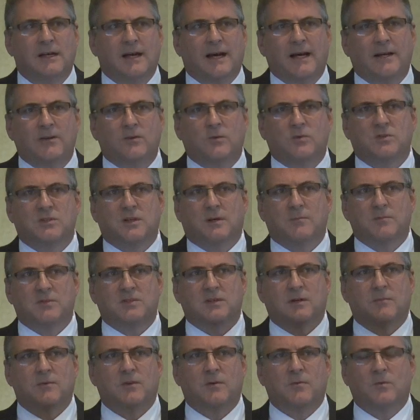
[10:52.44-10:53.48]
and also
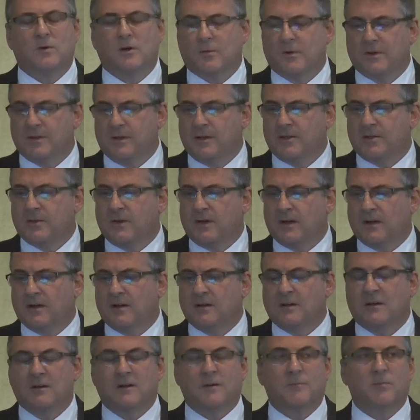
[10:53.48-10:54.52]
some of the work where they're doing.
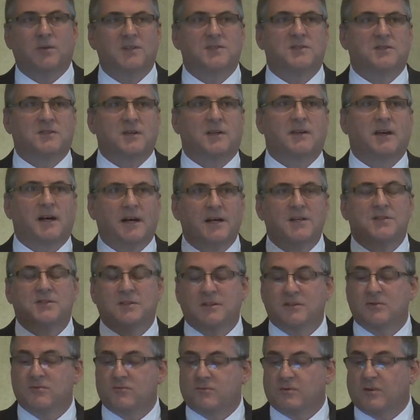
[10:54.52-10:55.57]
And I'm pleased to say that AESIN
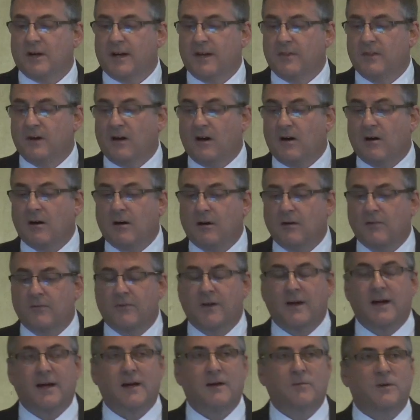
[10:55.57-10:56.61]
is right in the heart of
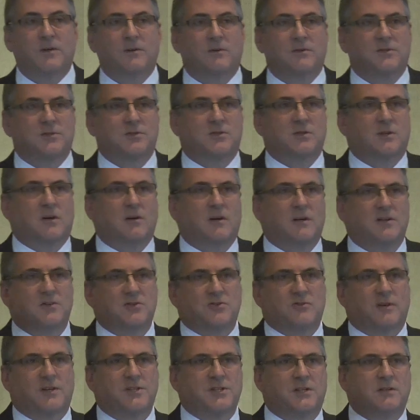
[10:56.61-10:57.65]
that. We're not just kind of
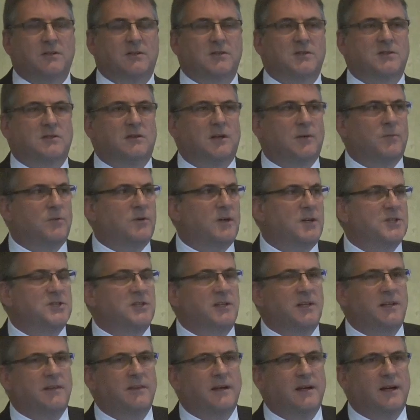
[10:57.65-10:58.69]
scratching at the side. We're
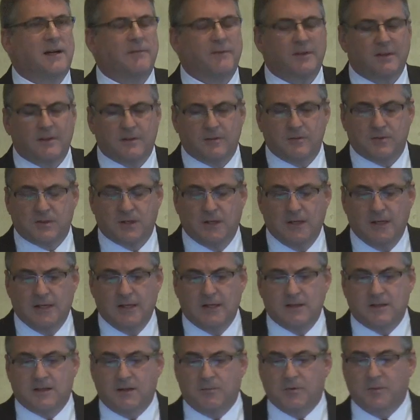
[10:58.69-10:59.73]
actually in there having those
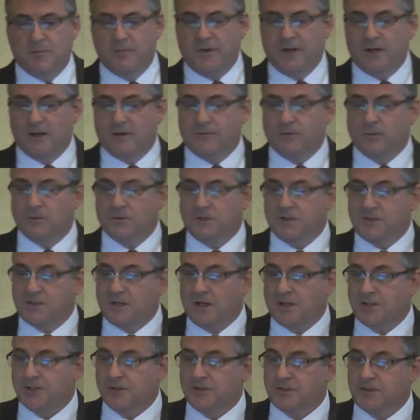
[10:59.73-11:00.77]
deep and meaningful
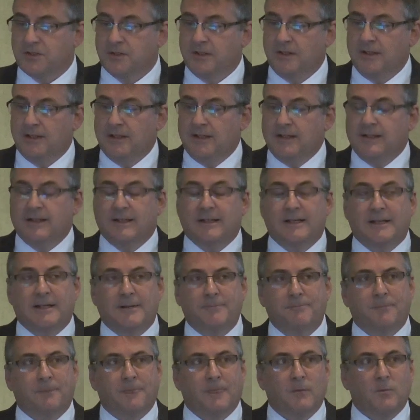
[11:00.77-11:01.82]
discussions.
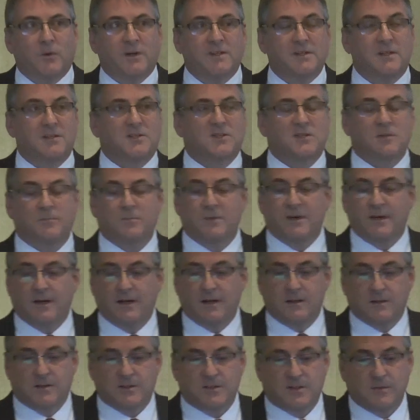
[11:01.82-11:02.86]
We did submit
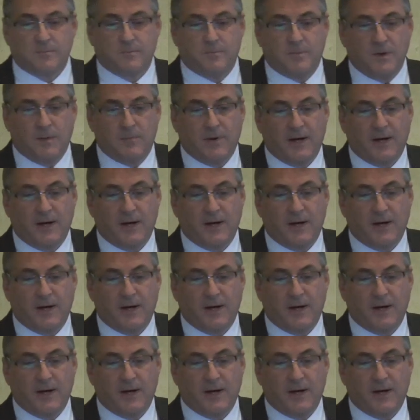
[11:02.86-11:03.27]
a